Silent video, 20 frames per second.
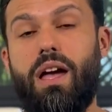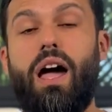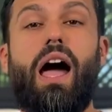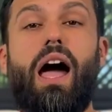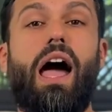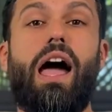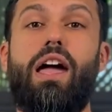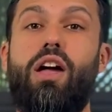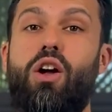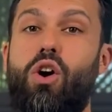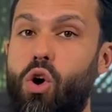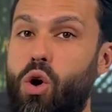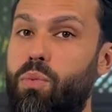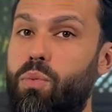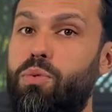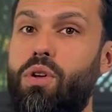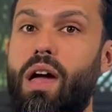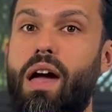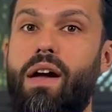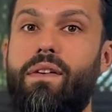I hope
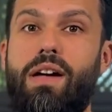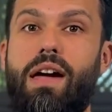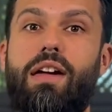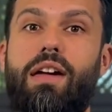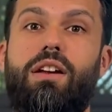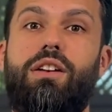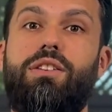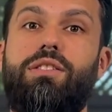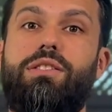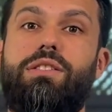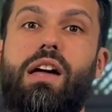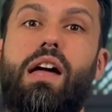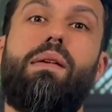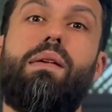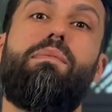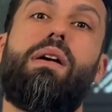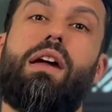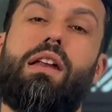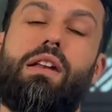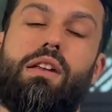you have had a good
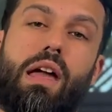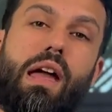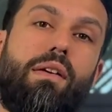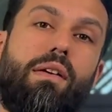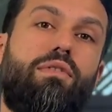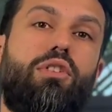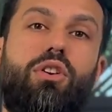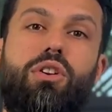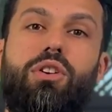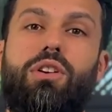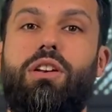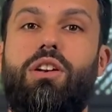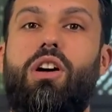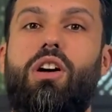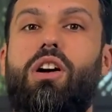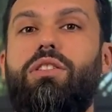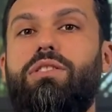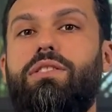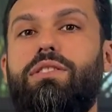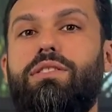time and have learned a lot.